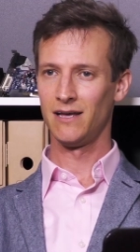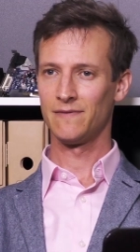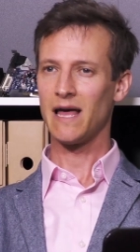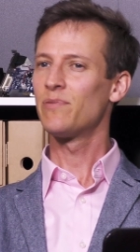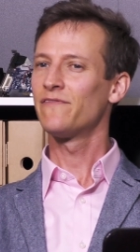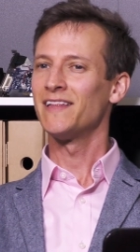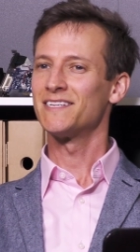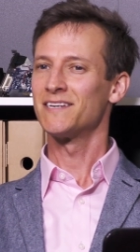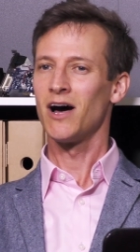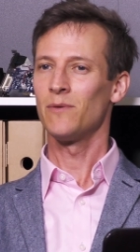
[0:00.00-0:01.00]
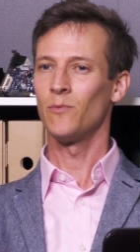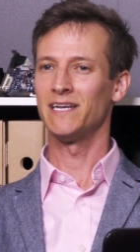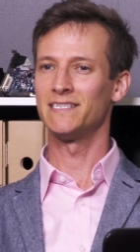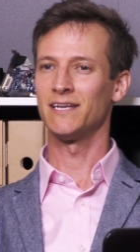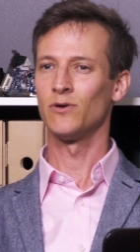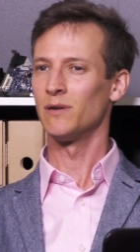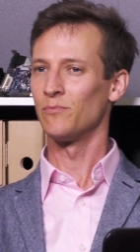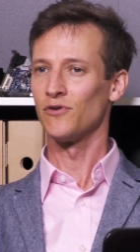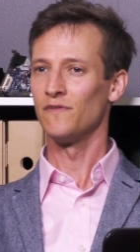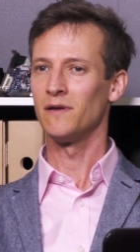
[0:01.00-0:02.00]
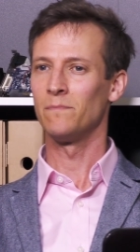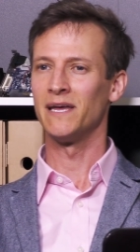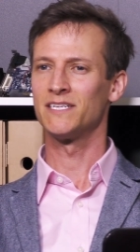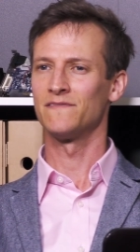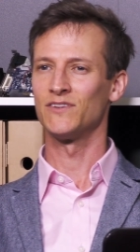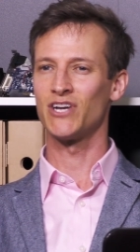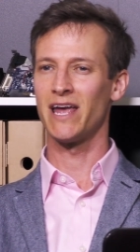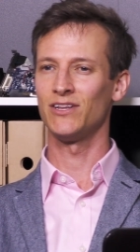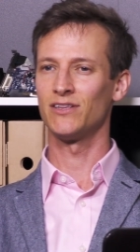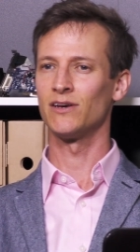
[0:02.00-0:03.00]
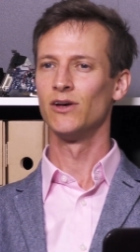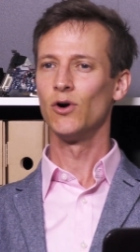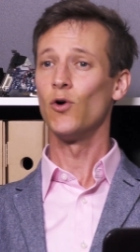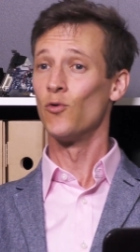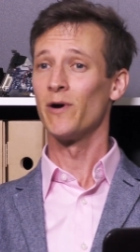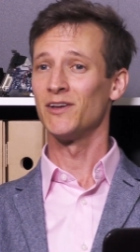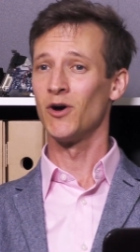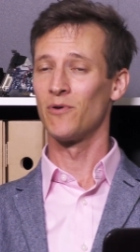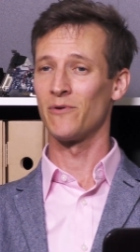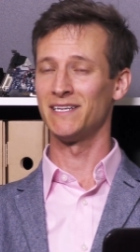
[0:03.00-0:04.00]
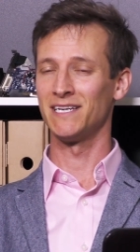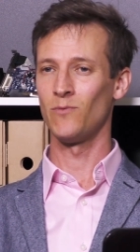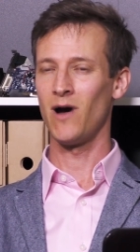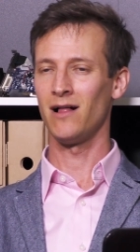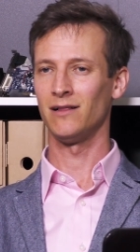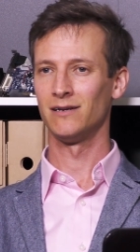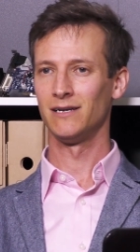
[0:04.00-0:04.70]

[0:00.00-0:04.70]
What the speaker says: That prevents time wasting on improving bits of the chain that are already operating well.